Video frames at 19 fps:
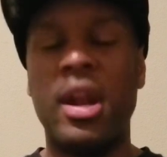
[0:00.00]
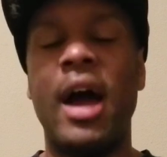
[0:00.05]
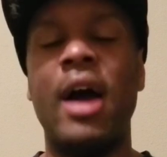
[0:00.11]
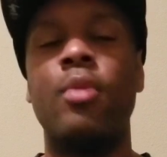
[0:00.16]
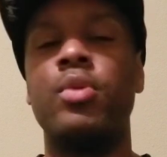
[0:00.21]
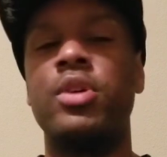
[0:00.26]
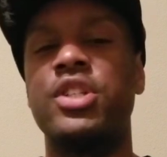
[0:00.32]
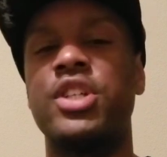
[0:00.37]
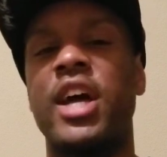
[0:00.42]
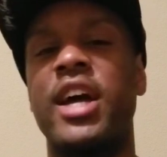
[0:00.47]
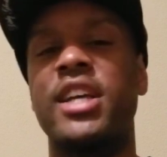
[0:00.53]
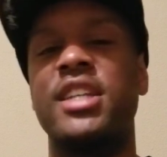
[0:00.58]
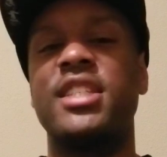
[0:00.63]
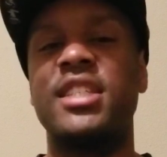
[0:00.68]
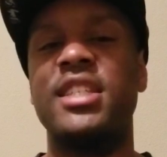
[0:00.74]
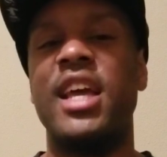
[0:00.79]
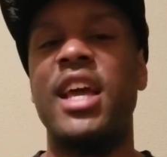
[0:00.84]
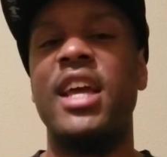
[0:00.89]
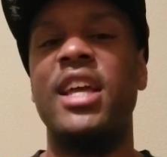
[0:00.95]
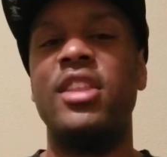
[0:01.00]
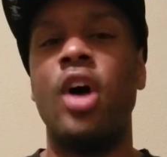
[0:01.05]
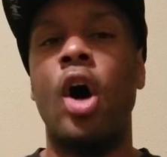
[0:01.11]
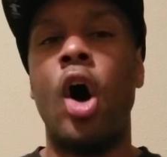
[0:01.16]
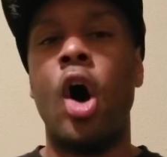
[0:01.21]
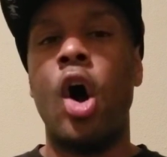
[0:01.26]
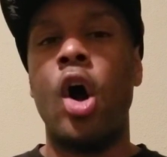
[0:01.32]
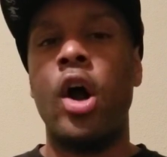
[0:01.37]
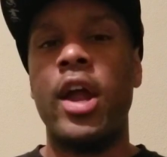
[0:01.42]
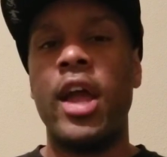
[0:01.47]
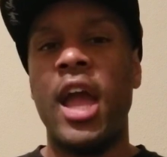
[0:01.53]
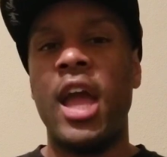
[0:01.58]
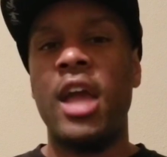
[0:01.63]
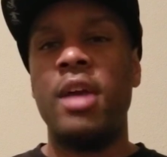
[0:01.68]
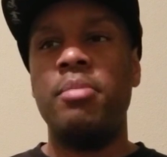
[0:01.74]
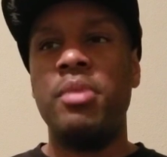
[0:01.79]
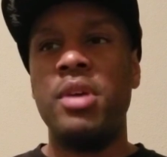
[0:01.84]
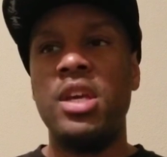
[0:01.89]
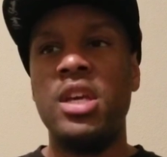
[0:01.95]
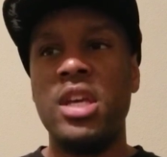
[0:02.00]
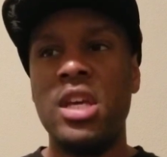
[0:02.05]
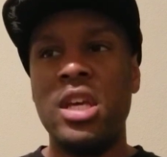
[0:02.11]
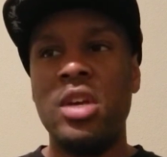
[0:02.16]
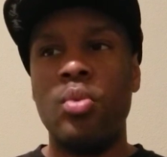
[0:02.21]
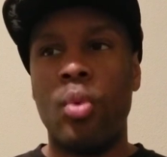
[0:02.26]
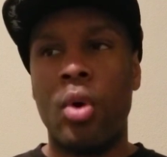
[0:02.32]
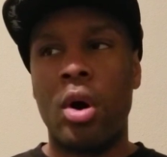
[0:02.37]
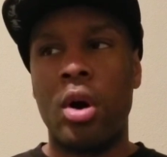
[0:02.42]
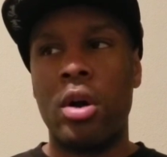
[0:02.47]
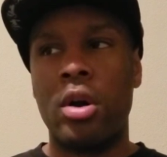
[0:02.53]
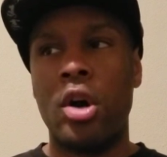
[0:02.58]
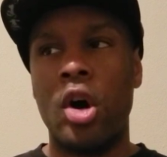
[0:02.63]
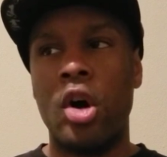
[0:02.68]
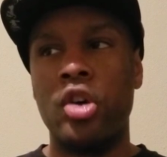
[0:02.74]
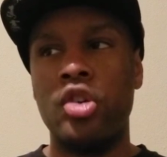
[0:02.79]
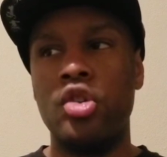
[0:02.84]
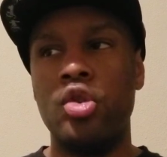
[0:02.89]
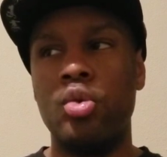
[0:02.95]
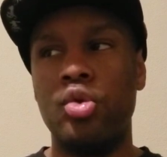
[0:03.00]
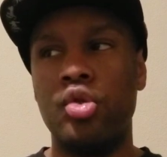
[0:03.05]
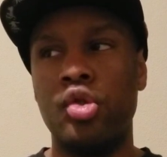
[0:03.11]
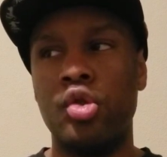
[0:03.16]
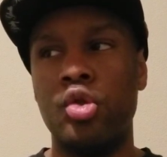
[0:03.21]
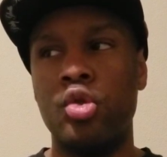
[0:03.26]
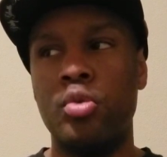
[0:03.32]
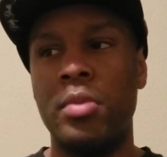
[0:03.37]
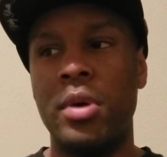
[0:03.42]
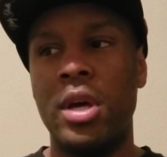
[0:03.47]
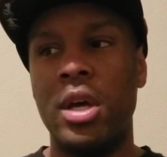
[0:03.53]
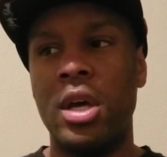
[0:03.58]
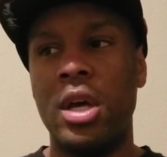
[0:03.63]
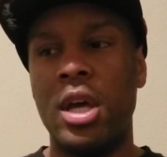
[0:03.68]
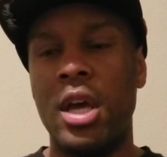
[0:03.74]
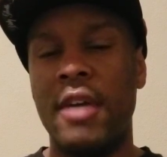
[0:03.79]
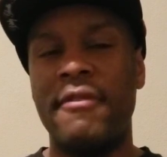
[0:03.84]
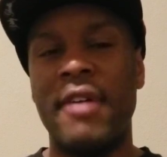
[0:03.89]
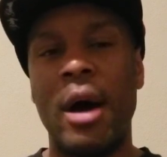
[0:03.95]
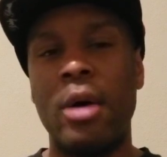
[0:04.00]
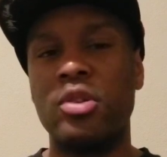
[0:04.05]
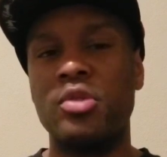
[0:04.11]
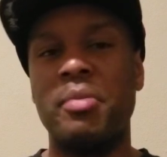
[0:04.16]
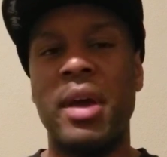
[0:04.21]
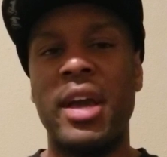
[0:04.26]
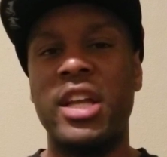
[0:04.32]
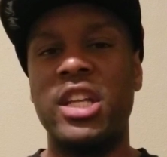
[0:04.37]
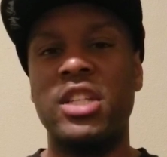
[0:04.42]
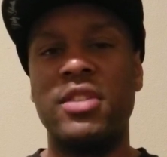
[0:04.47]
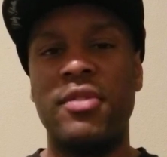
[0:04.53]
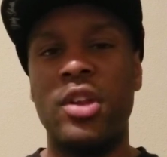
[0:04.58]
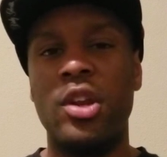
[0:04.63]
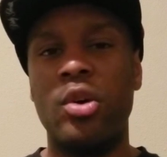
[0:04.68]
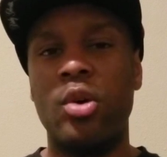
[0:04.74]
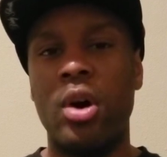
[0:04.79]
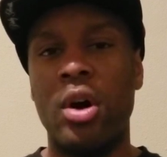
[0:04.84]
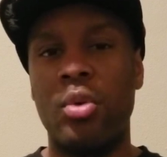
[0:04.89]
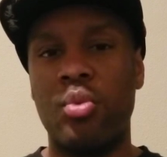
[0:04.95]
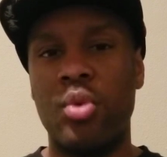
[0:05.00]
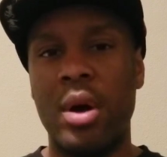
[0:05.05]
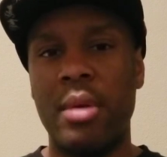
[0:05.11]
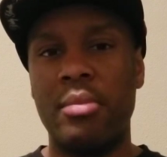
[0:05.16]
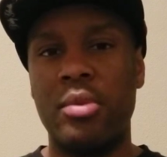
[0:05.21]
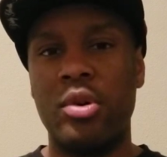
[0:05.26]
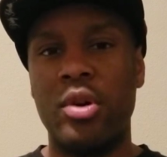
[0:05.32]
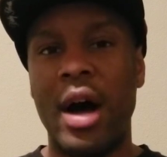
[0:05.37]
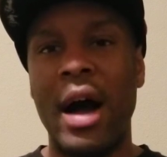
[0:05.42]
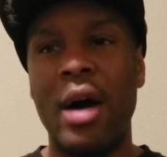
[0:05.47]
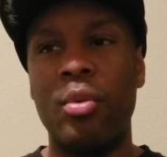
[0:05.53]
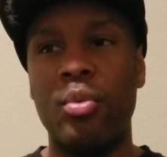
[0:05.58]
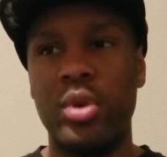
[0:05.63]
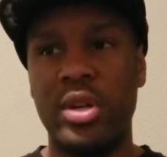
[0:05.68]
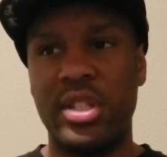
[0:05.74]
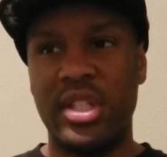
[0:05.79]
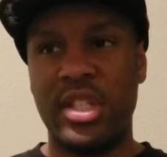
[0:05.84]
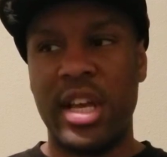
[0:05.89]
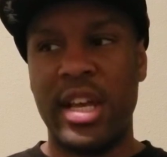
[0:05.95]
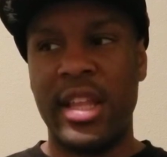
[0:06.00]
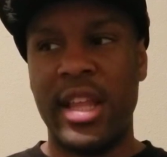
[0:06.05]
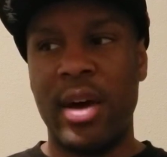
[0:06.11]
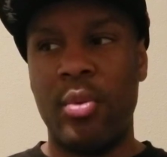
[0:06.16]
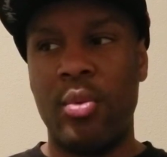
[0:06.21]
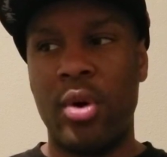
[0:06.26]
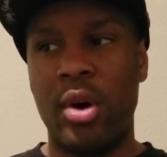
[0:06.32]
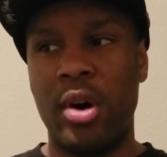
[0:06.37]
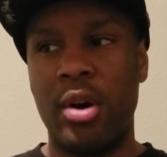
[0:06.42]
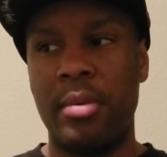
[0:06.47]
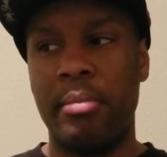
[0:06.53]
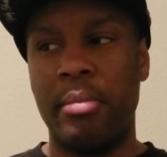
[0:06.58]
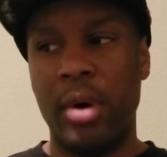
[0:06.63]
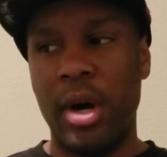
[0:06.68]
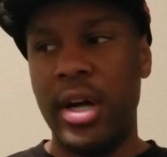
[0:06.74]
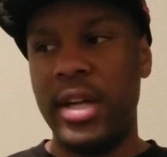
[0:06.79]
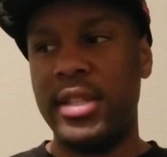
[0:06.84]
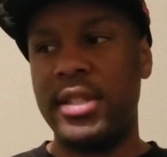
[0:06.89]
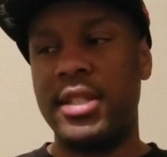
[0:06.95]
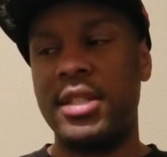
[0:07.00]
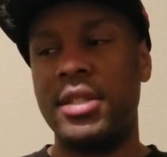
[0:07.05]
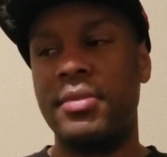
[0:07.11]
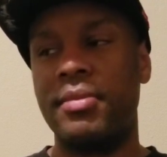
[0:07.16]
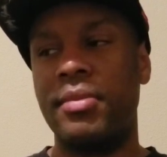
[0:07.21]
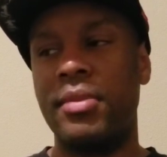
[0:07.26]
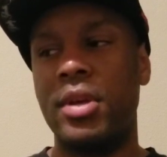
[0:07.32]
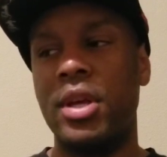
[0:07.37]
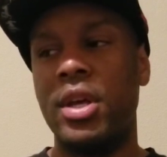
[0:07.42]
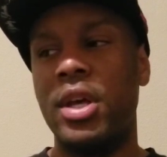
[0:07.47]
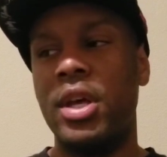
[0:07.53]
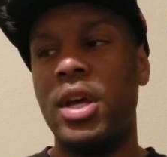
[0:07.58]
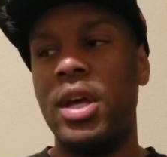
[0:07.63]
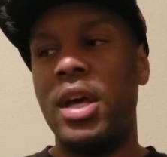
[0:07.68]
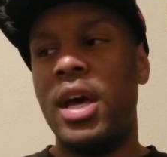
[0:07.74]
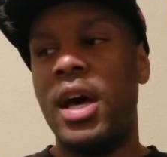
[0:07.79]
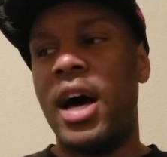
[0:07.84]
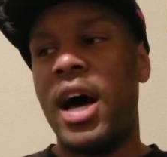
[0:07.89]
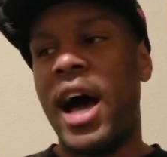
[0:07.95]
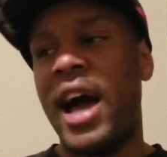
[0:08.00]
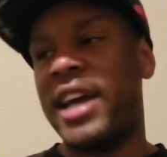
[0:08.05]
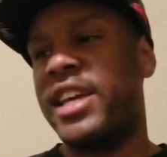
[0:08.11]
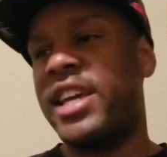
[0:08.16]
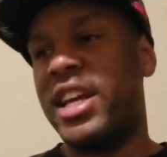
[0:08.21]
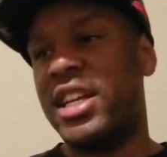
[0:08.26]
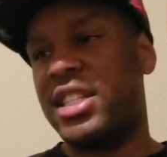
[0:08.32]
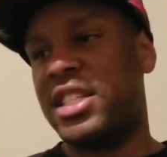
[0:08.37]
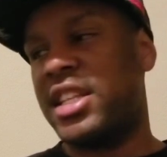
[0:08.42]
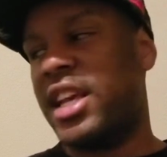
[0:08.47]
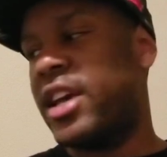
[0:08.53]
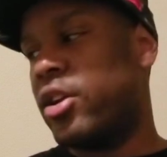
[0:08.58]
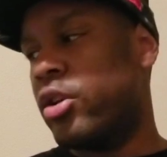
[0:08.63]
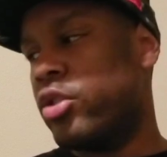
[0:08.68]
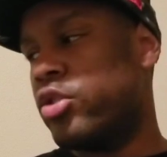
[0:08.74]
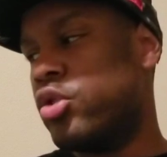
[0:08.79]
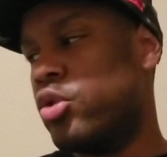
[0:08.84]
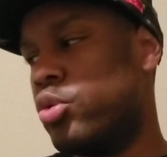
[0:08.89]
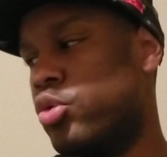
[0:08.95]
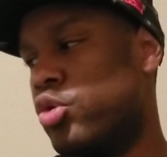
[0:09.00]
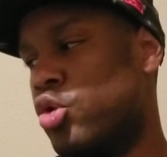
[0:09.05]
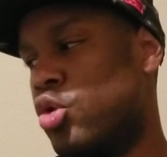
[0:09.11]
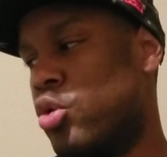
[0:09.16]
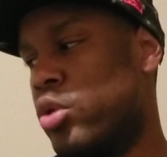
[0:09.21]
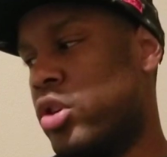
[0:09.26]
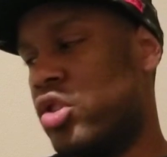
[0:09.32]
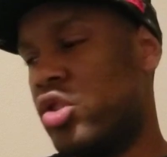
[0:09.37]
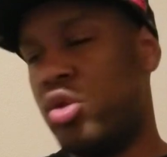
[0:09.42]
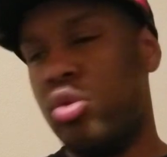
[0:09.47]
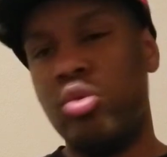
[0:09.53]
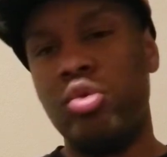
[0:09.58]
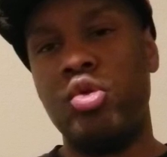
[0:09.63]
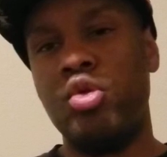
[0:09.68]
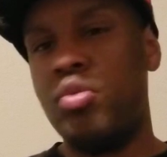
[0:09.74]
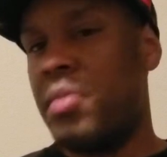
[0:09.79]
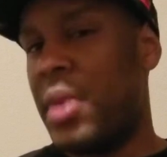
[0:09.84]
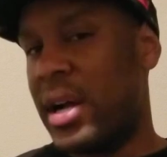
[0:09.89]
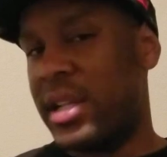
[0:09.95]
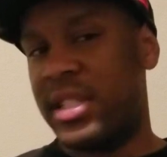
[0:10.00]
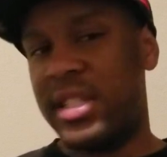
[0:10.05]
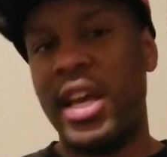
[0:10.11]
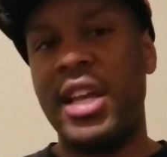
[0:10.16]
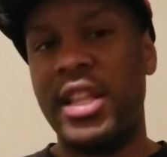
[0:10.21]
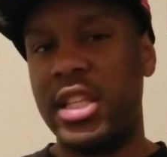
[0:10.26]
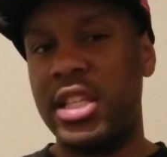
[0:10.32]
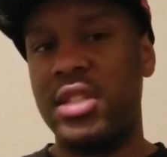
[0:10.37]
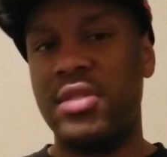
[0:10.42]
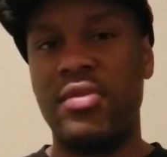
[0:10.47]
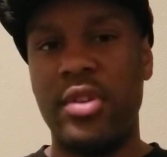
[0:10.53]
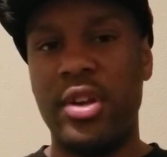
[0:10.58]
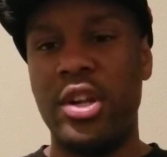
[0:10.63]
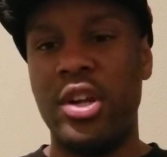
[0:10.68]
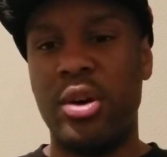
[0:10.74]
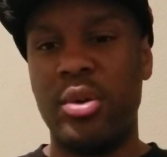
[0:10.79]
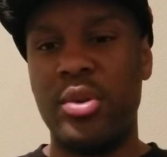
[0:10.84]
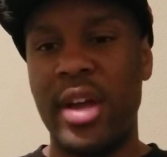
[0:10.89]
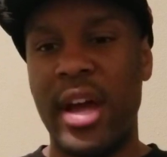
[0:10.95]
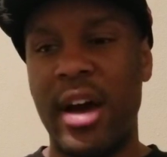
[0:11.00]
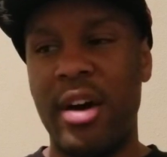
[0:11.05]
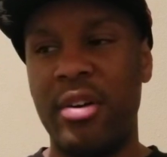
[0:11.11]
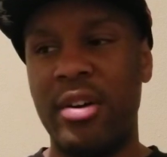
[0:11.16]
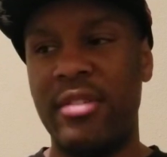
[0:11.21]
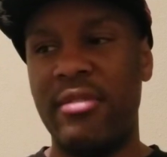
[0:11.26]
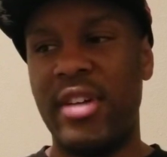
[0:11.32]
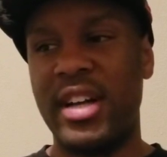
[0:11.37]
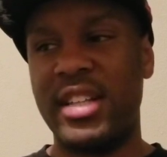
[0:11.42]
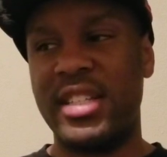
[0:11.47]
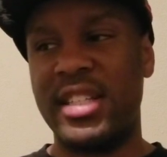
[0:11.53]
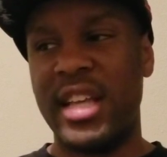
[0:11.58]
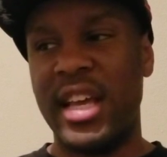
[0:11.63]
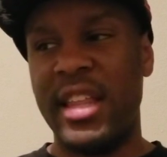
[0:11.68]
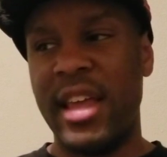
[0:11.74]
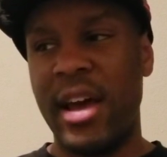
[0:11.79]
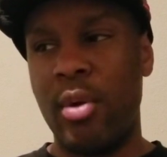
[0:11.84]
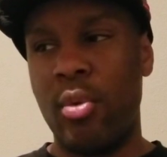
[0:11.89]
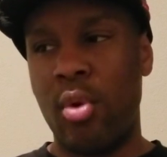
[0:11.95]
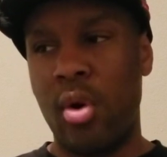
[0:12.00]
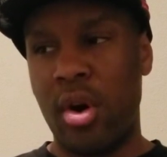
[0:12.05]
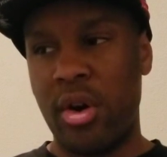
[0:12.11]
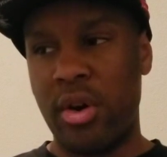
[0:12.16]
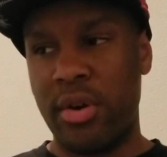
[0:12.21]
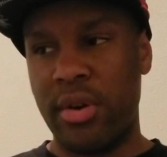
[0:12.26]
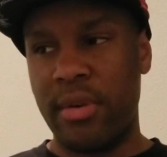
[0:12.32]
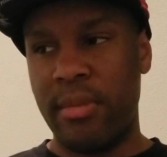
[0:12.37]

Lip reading: I wish I could say the RAPE word on YouTube. If I was making this video on Rumble, I would say that word. But I can't say it on YouTube because YouTube might take this video down if I say that word.